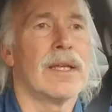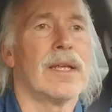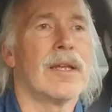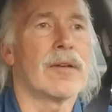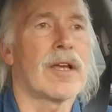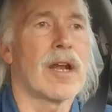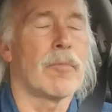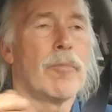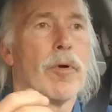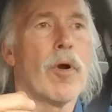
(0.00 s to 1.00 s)
it kind
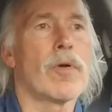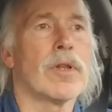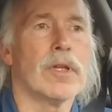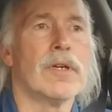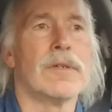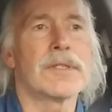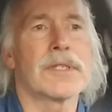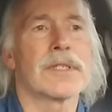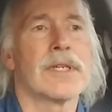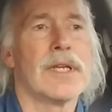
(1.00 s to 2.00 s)
of broke
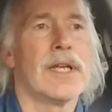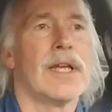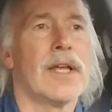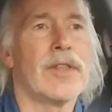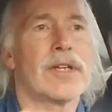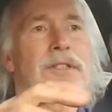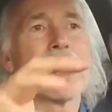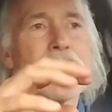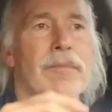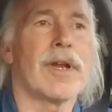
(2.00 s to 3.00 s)
loose, and then it
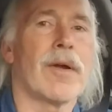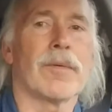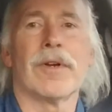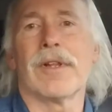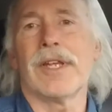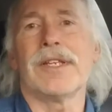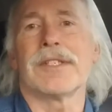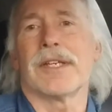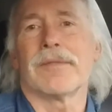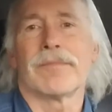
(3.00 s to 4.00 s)
started coming out real
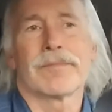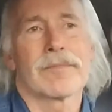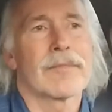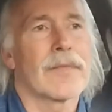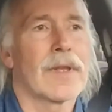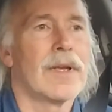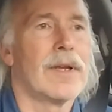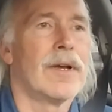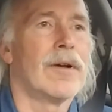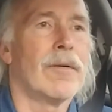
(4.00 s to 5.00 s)
easy.
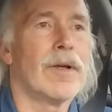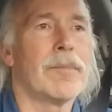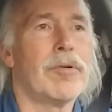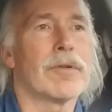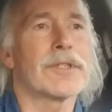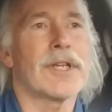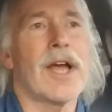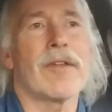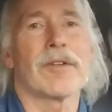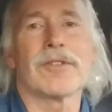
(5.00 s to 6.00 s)
Well, he pulls it
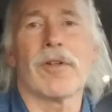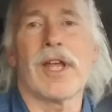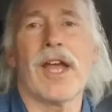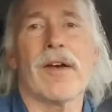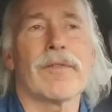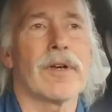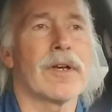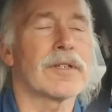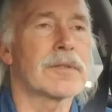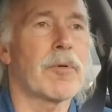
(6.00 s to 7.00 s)
out, and there's only half
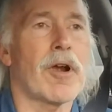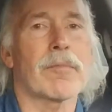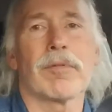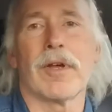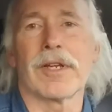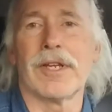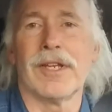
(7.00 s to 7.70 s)
a spark plug in